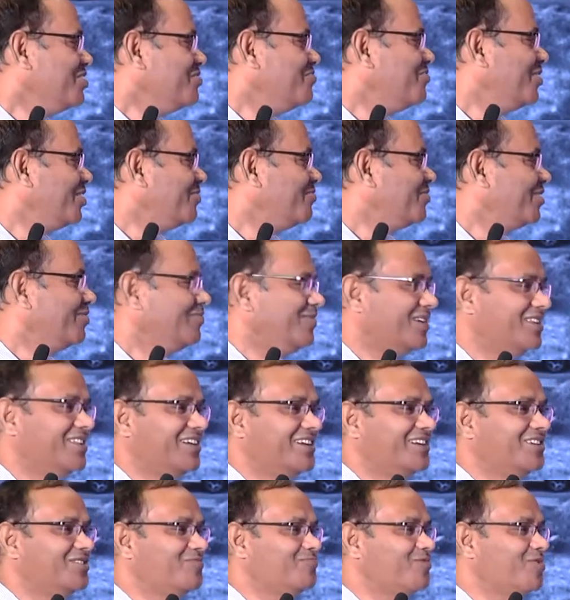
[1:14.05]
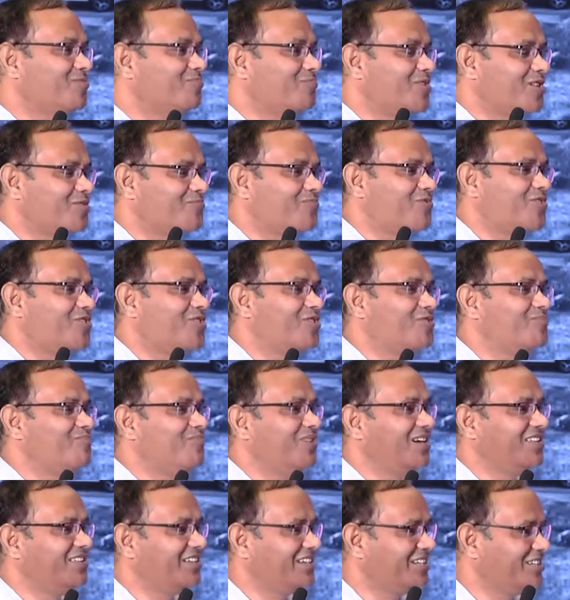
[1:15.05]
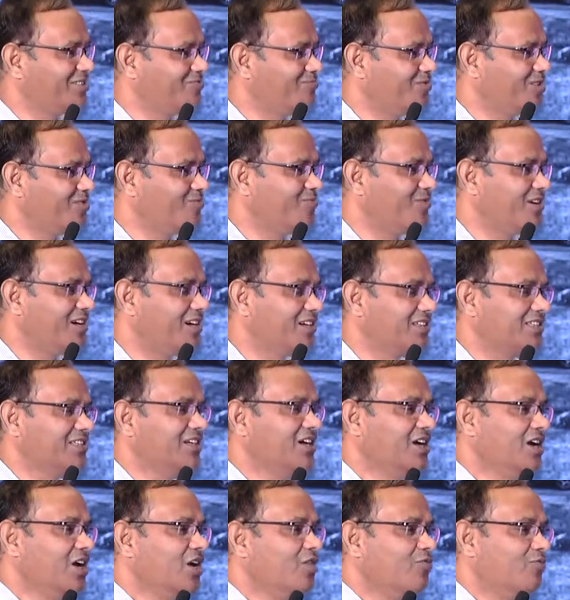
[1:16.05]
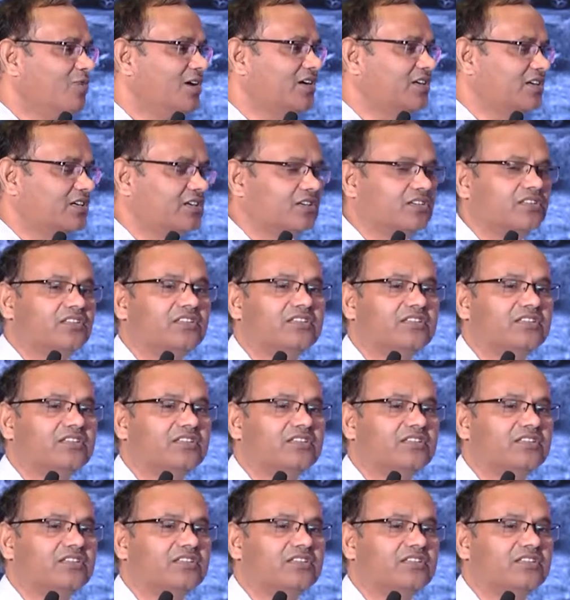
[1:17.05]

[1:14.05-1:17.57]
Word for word: whether it will perform, whether it will work. But